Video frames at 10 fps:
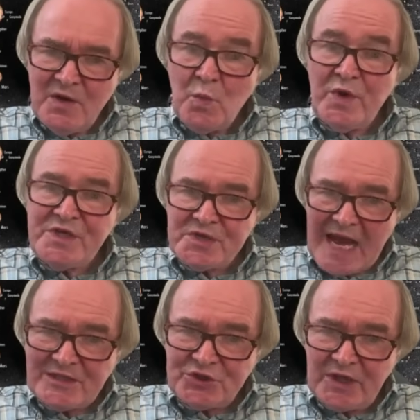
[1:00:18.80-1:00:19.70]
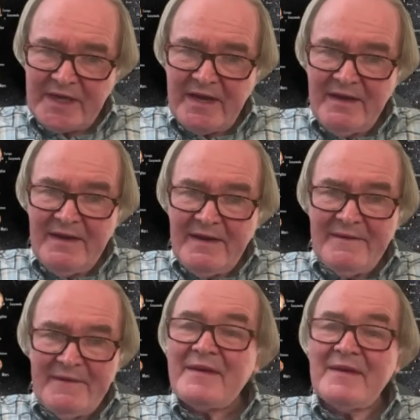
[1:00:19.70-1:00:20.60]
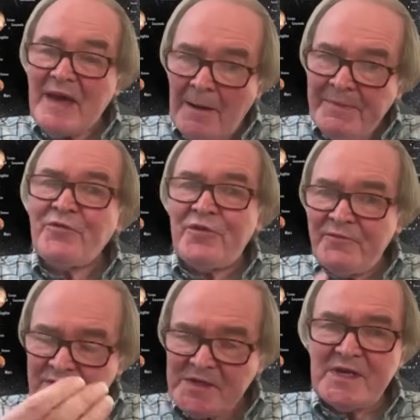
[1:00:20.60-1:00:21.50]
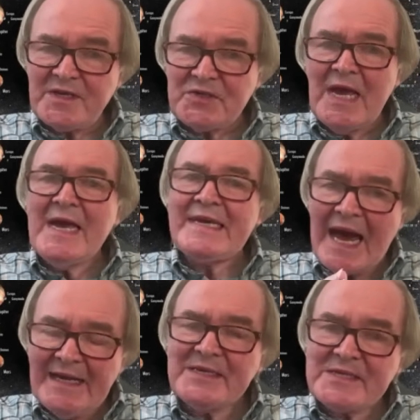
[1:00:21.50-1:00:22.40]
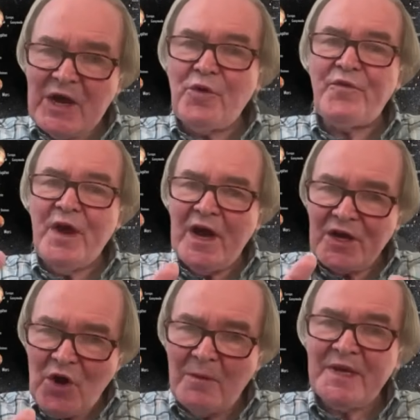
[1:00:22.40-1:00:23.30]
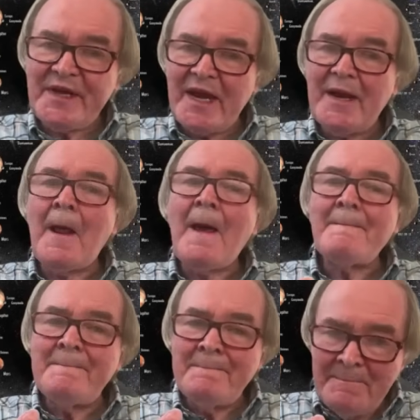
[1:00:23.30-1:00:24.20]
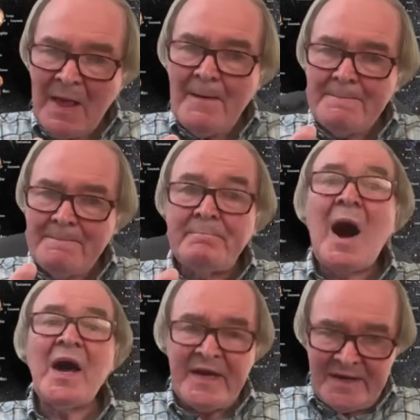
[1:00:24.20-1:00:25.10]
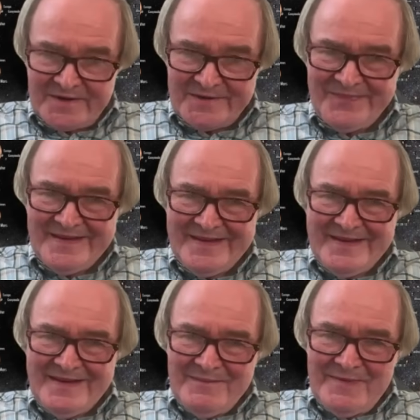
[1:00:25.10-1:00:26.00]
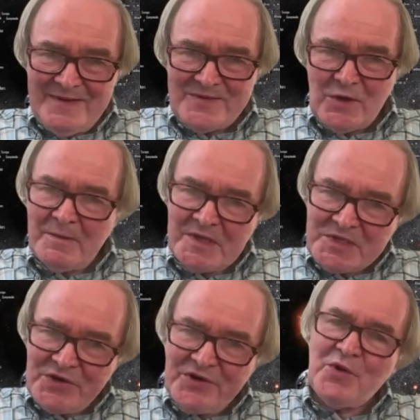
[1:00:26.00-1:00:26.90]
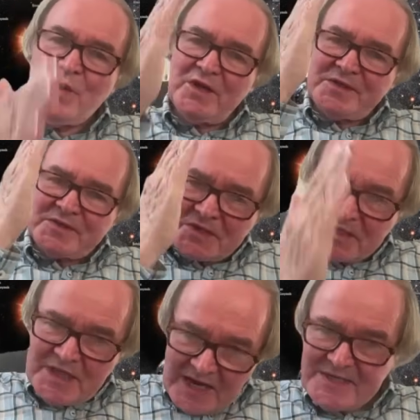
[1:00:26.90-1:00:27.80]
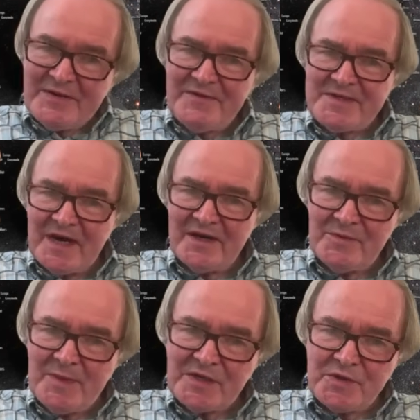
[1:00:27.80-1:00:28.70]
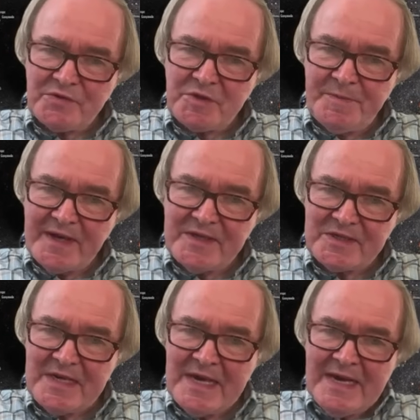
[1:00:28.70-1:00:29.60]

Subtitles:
which is actually coming from physics, can itself accommodate mind. So the material world is a slice of this higher dimensional space,